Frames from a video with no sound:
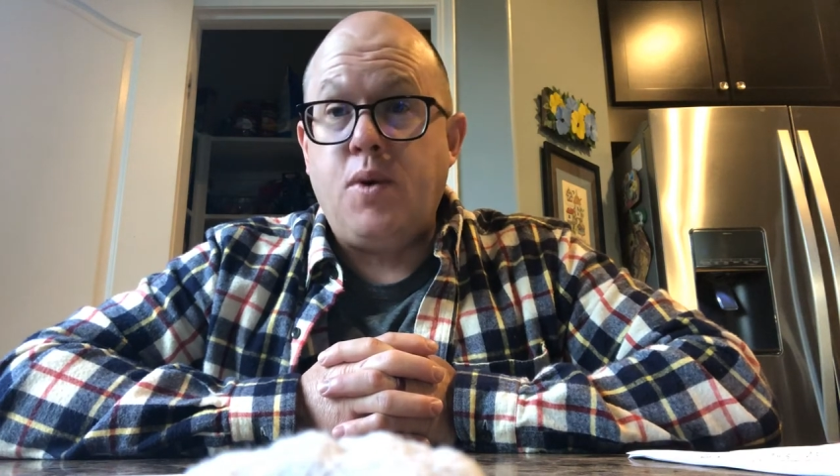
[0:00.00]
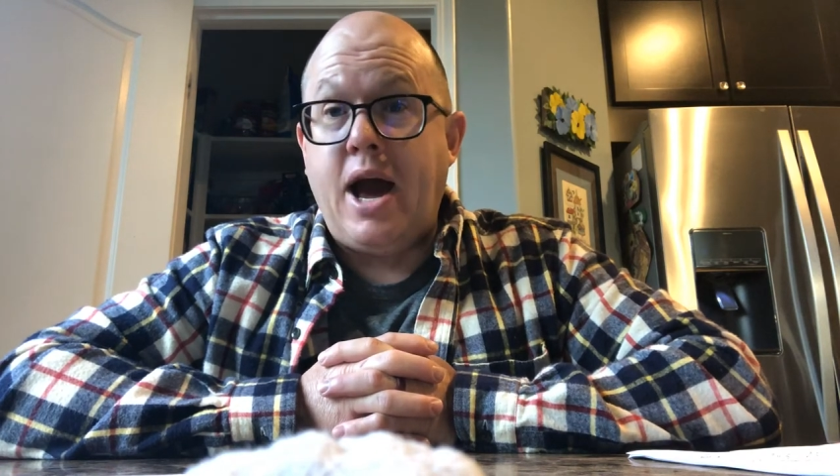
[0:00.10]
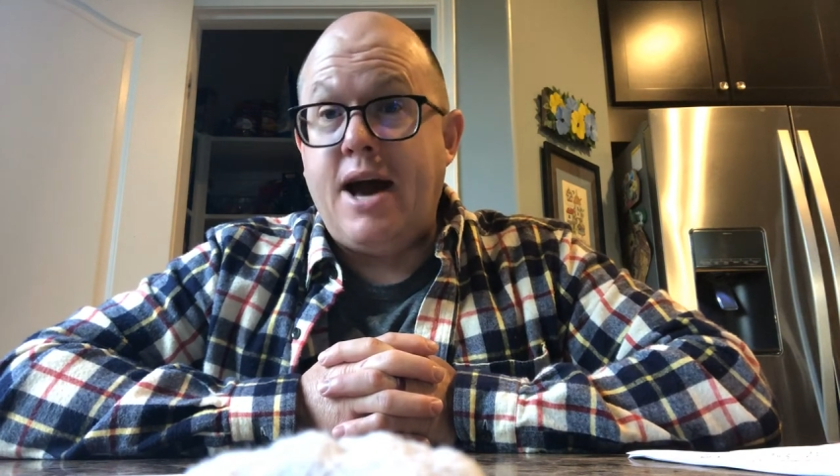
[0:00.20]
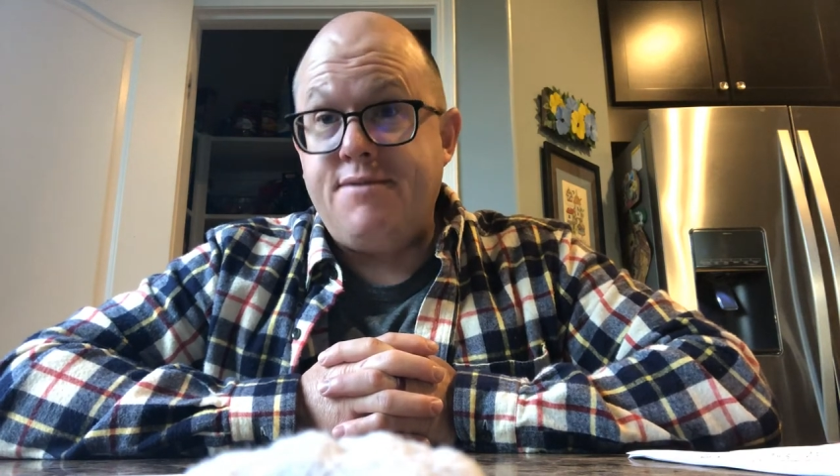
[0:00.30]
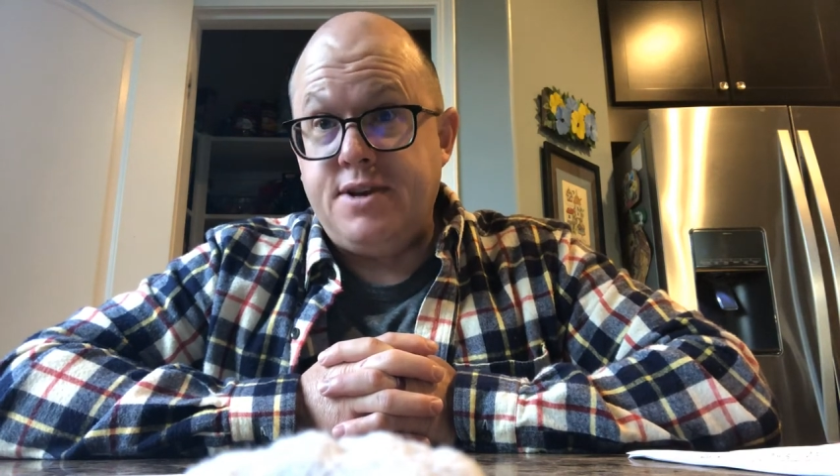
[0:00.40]

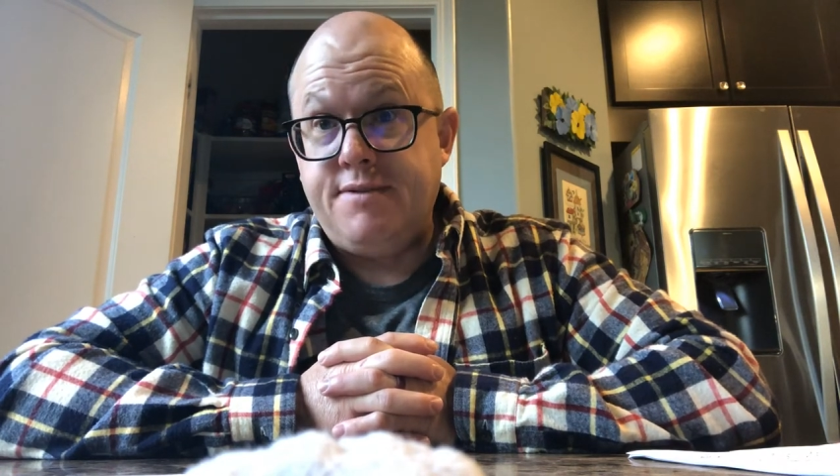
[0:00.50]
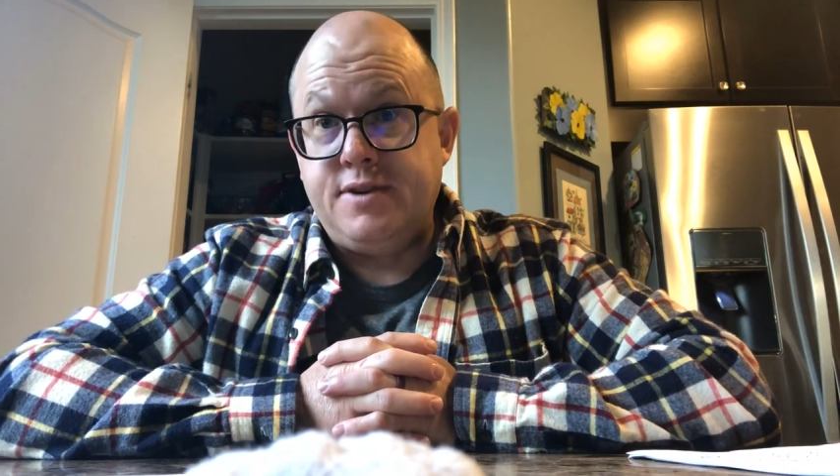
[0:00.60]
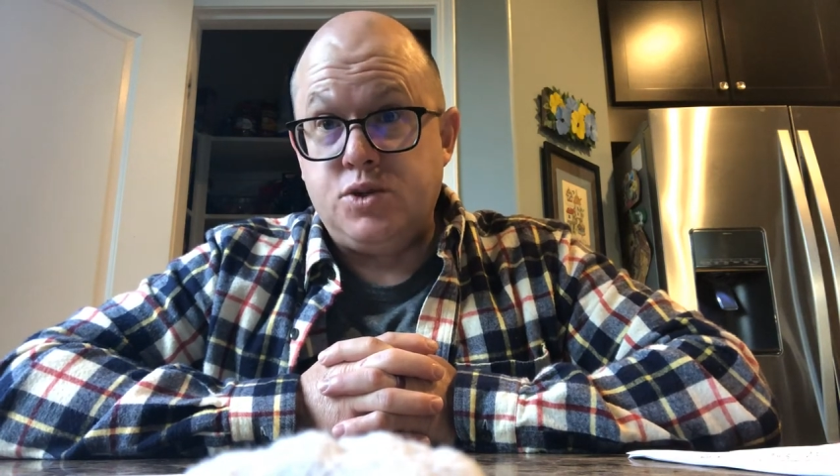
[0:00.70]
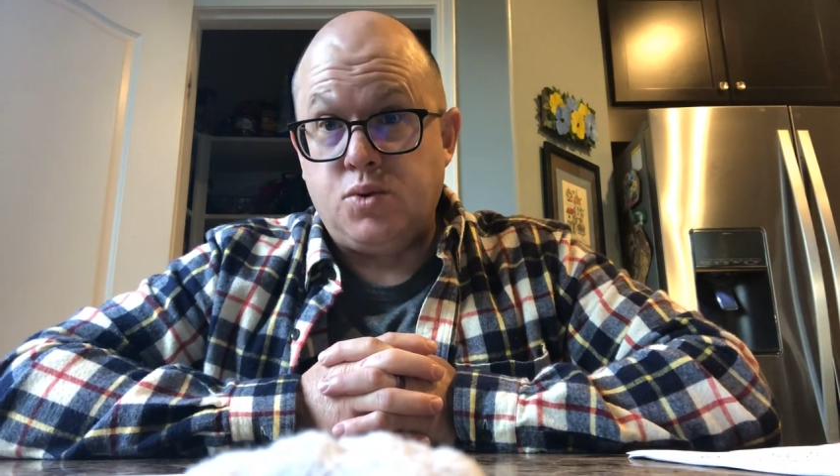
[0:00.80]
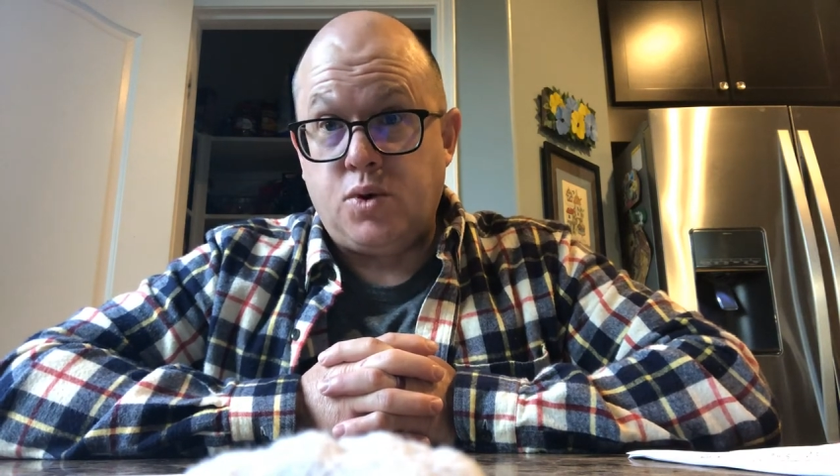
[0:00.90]
have
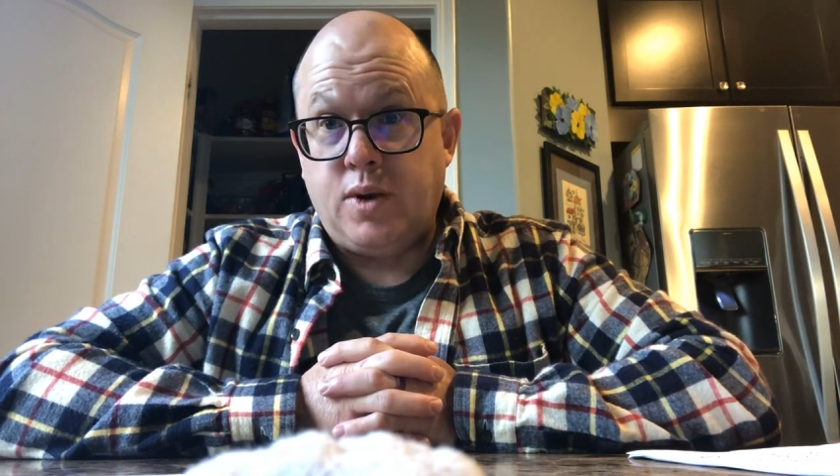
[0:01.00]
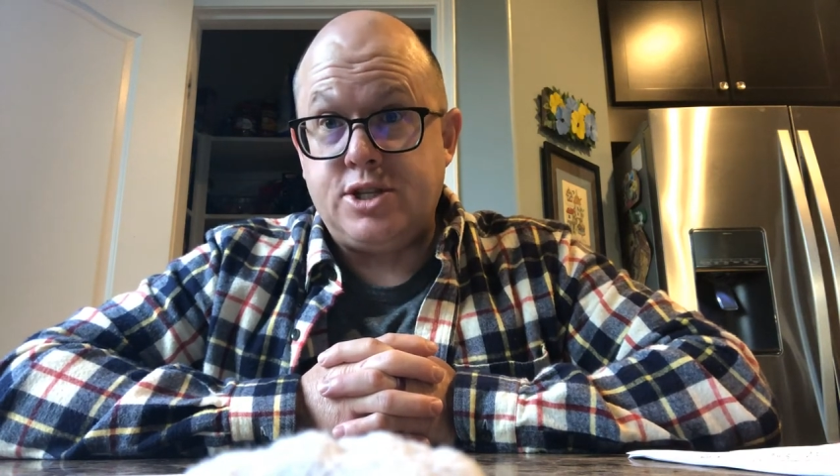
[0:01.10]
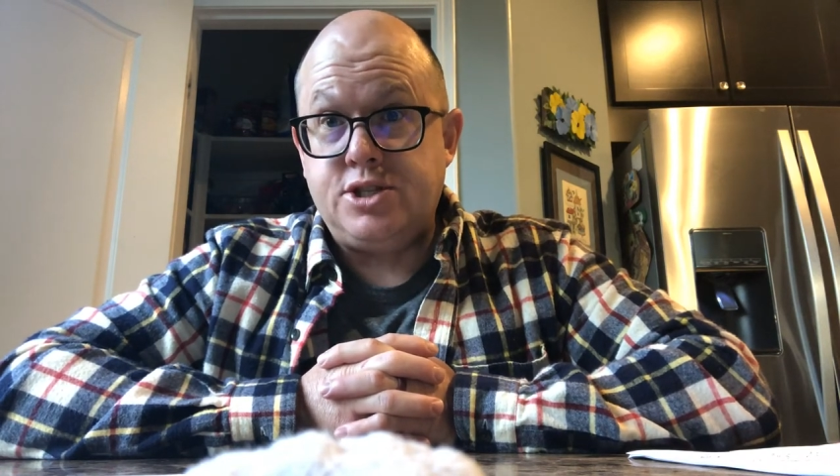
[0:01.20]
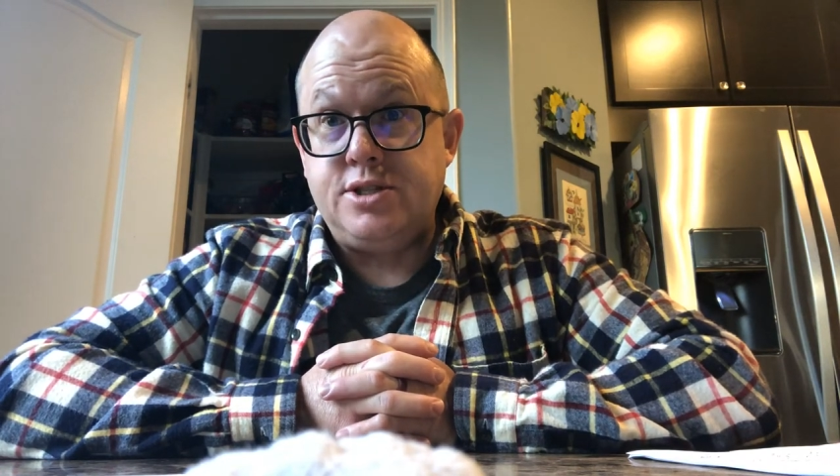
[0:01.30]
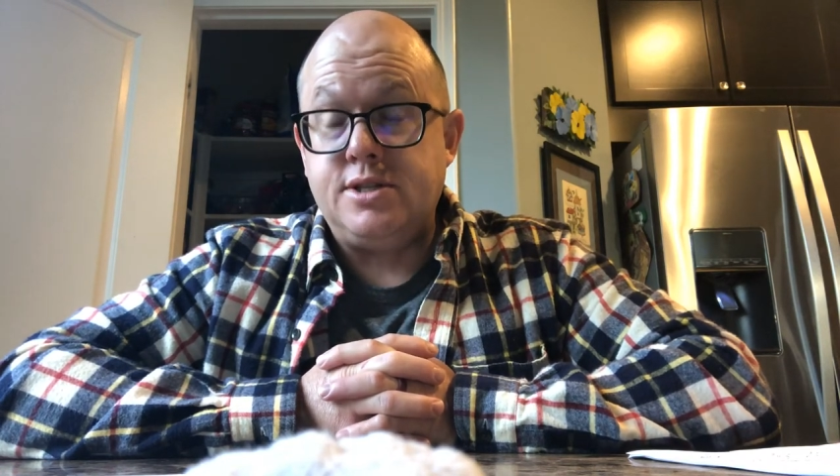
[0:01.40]
individual
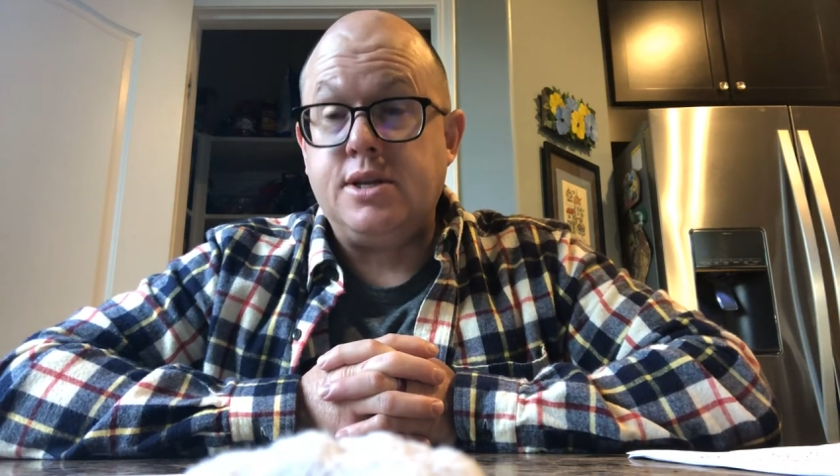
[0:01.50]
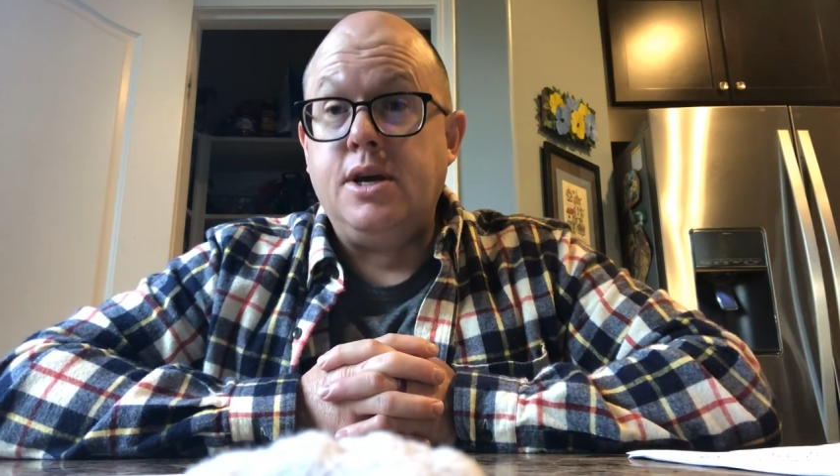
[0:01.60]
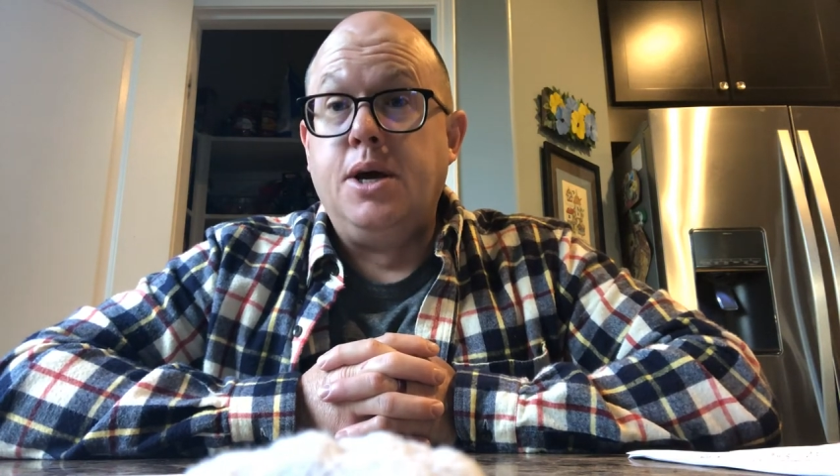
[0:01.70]
questions,